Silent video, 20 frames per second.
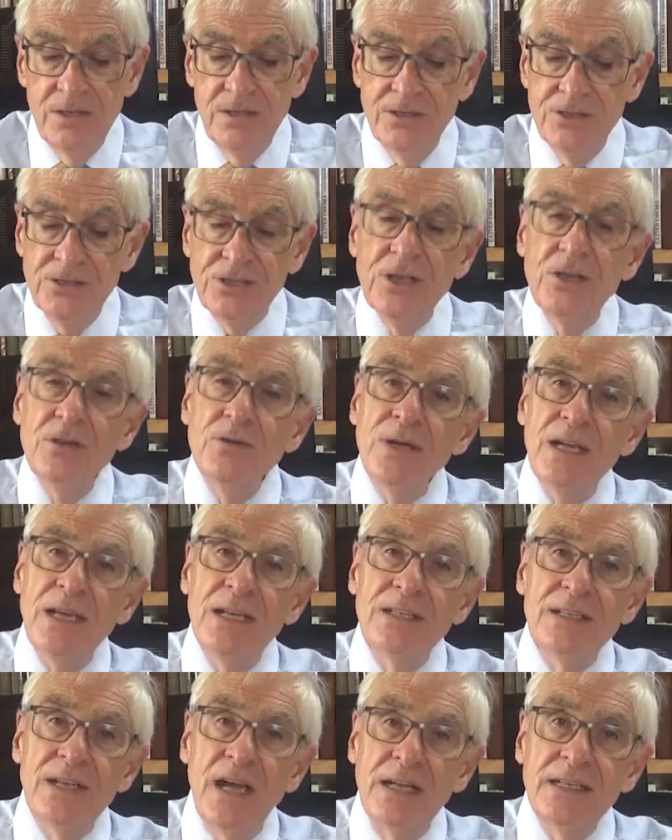So
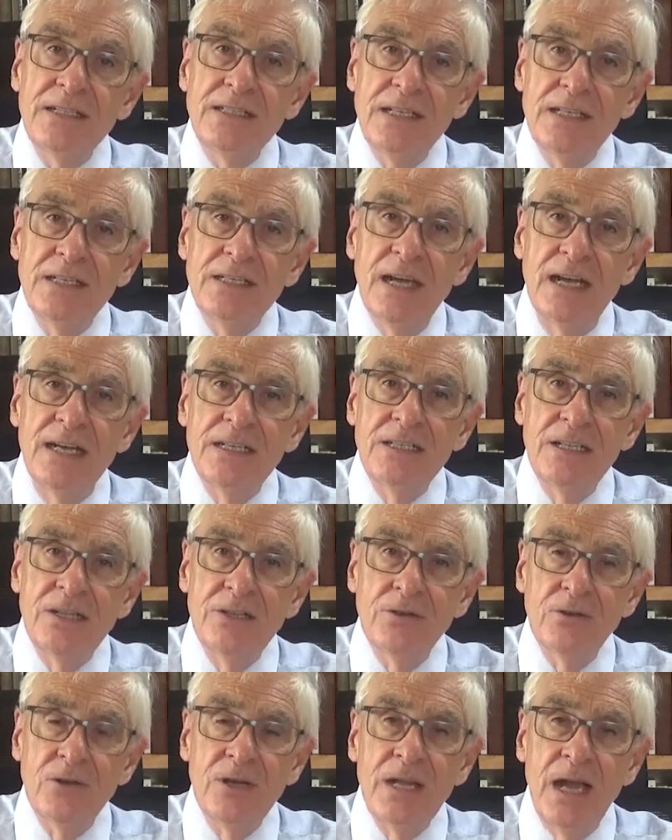in
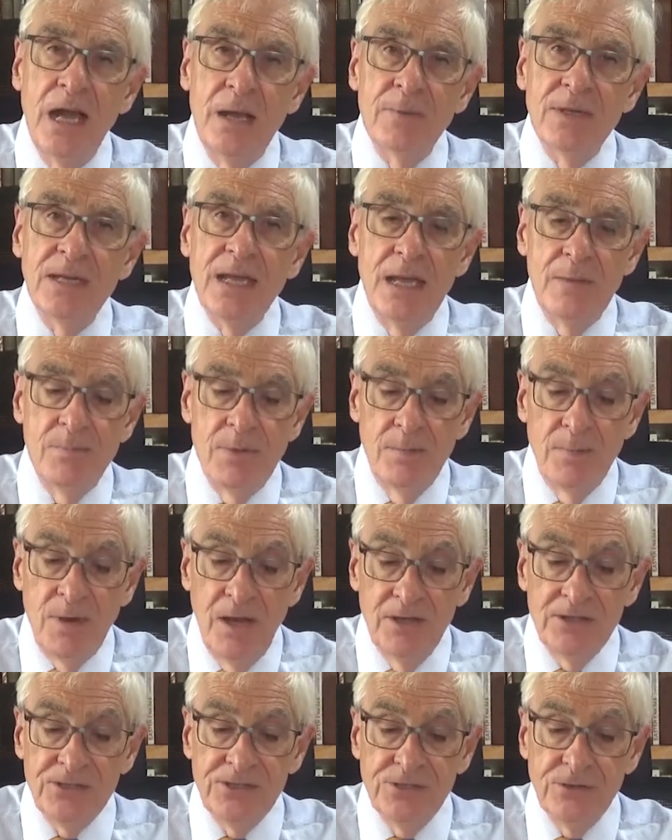1993, I became a
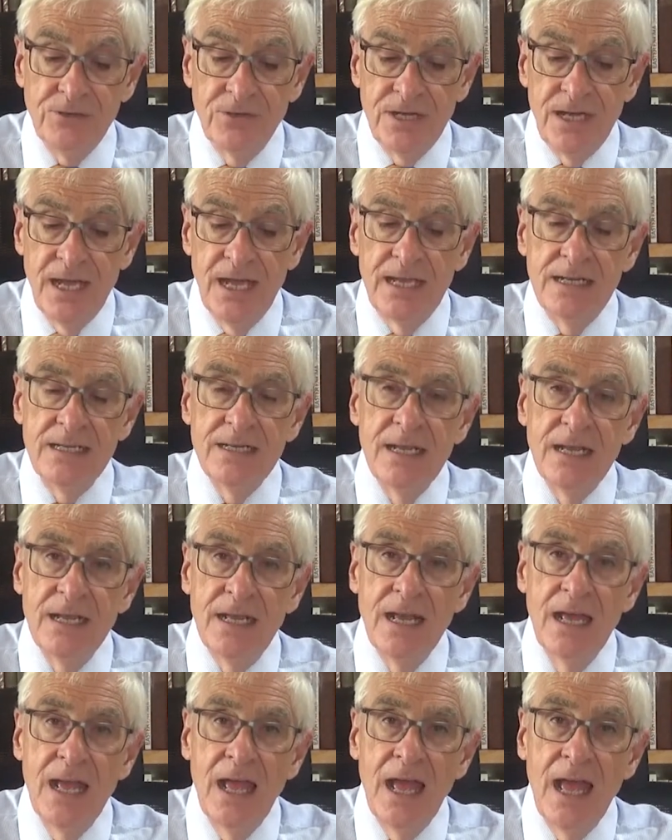pastor again
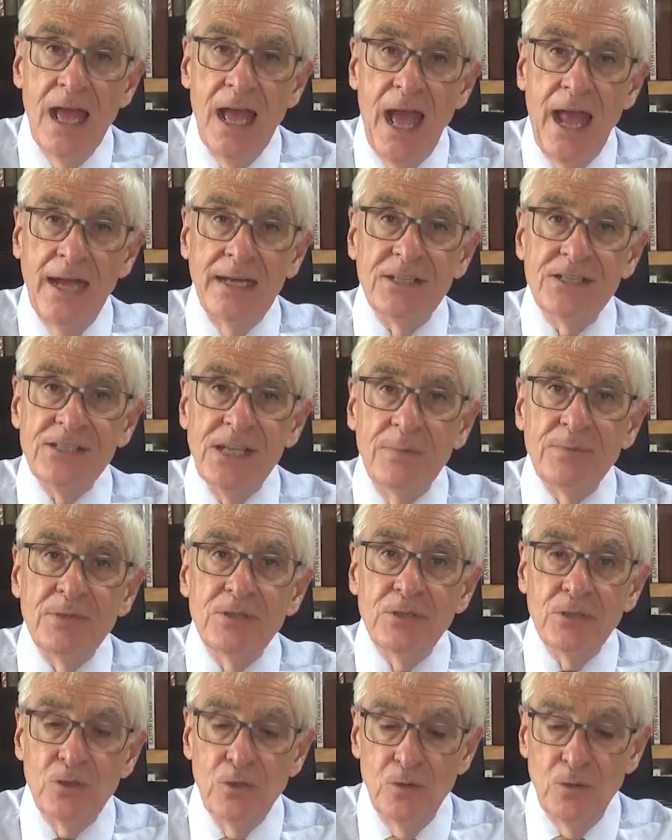and
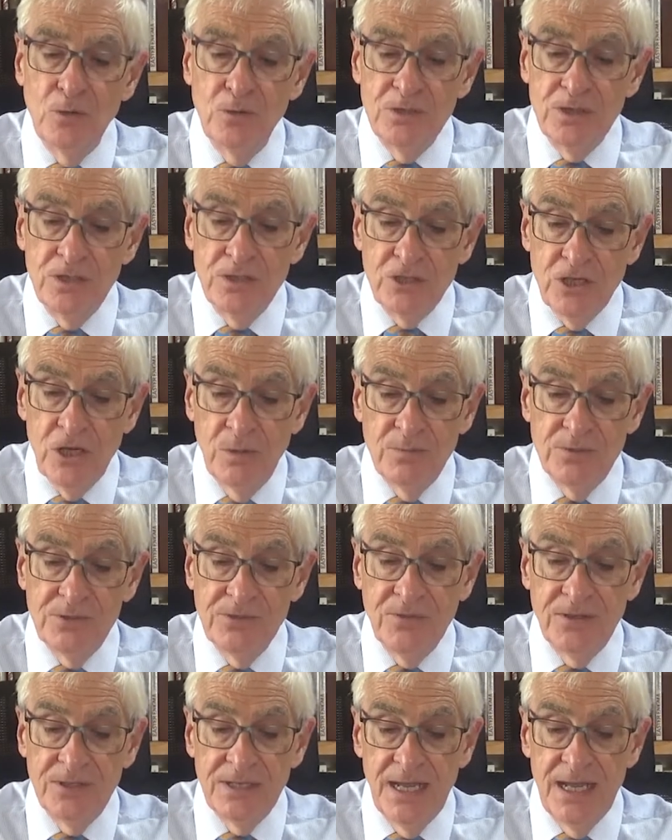accepted the call to
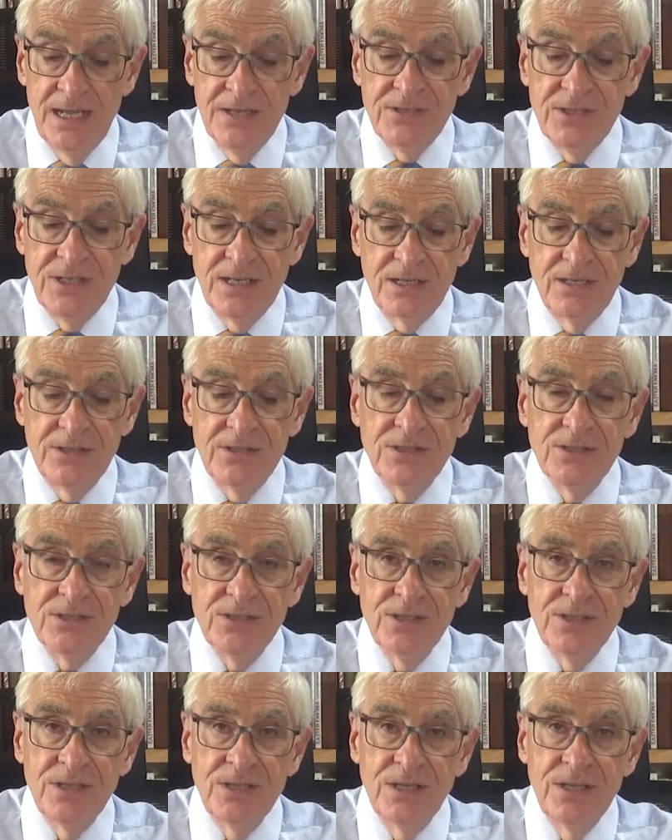Chelmsford,
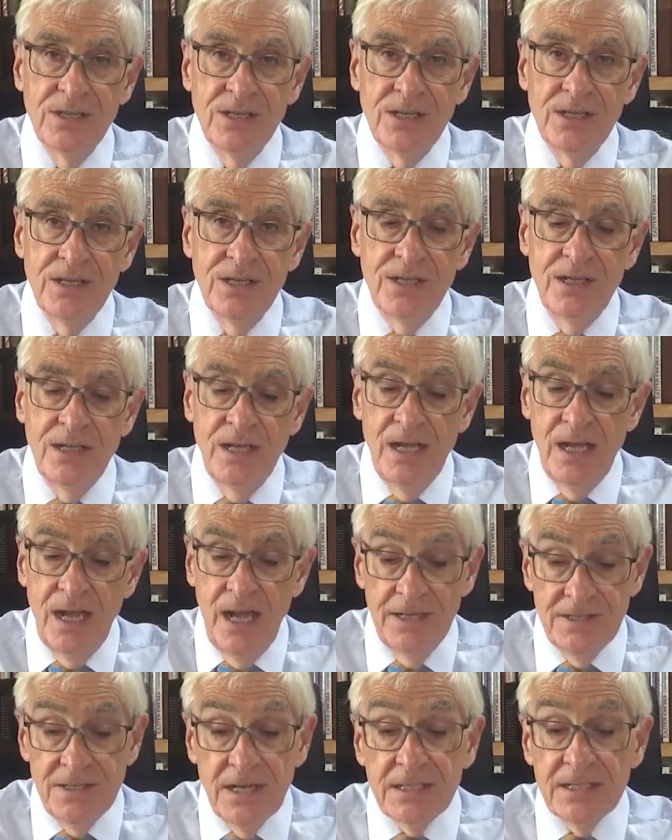Essex.
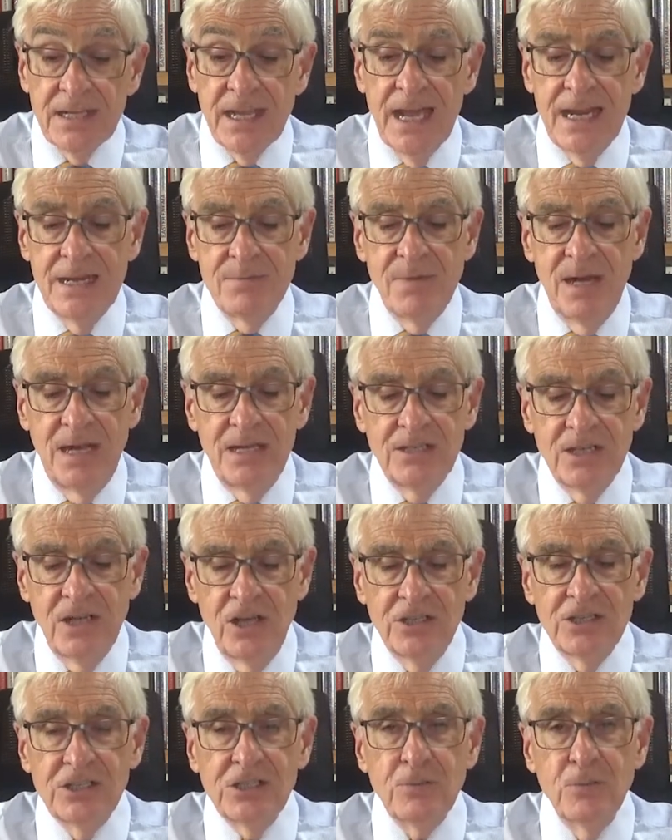And yet again, my
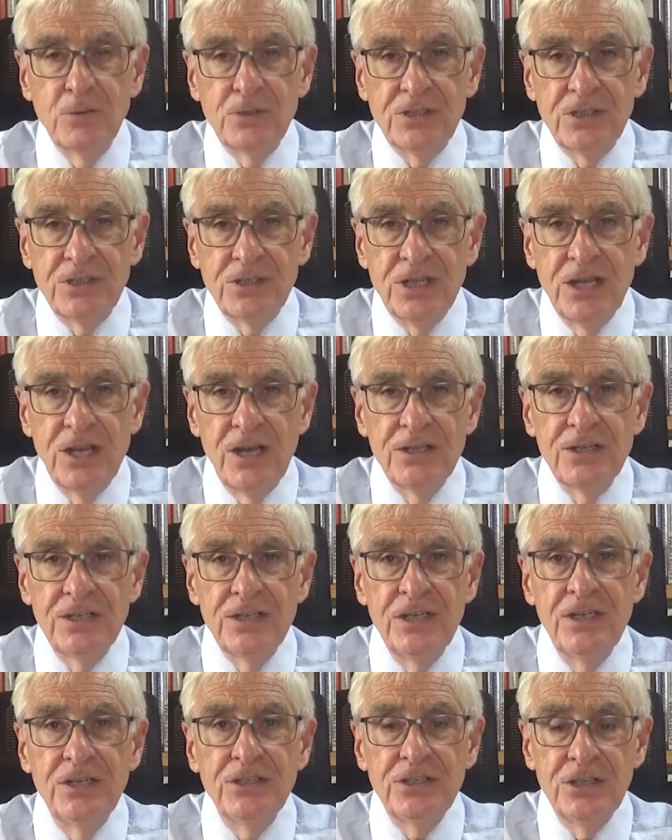task was to turn
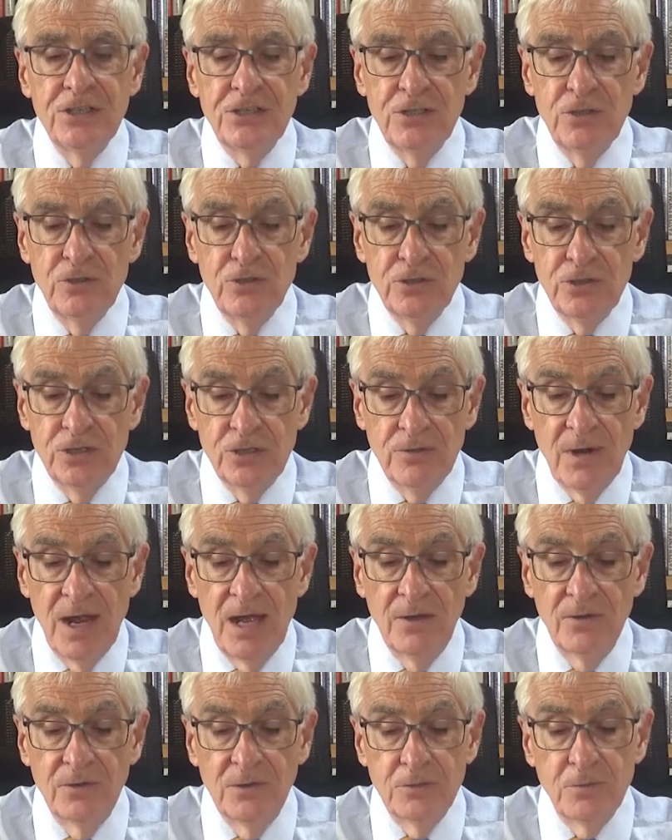an institution
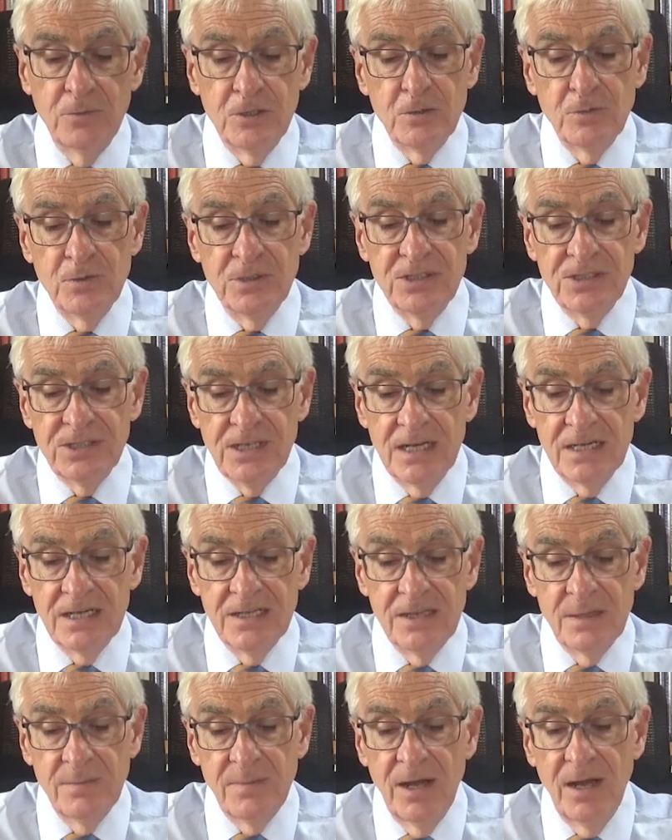around which was stuck
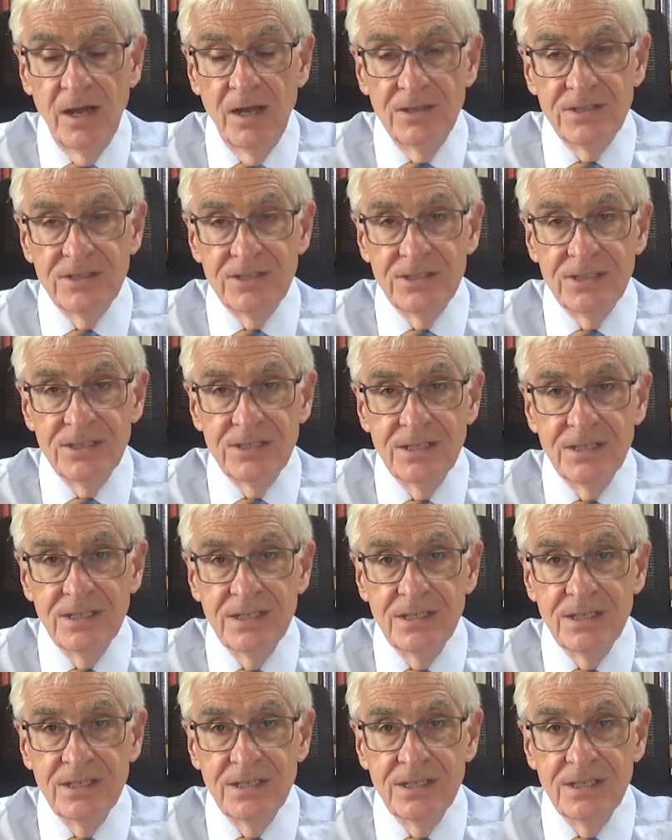in the past.